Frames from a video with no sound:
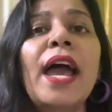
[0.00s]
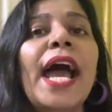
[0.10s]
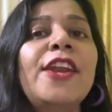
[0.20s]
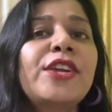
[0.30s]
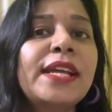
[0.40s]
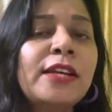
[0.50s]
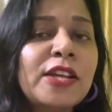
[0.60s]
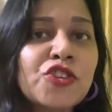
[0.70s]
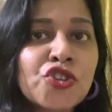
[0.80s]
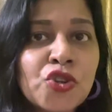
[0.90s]
and you can
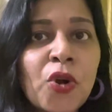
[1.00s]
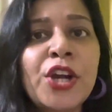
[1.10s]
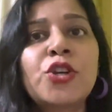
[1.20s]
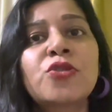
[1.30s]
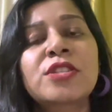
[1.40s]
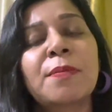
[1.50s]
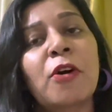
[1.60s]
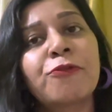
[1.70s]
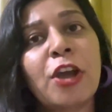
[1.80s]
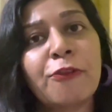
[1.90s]
show it to some
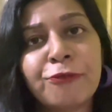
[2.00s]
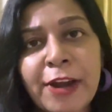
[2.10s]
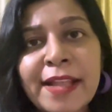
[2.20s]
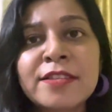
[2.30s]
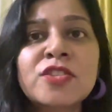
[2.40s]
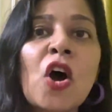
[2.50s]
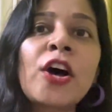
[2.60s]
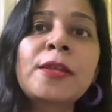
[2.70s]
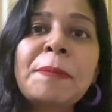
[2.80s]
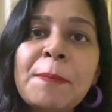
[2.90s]
of your friends or
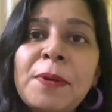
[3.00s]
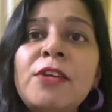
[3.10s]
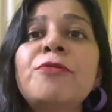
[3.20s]
the people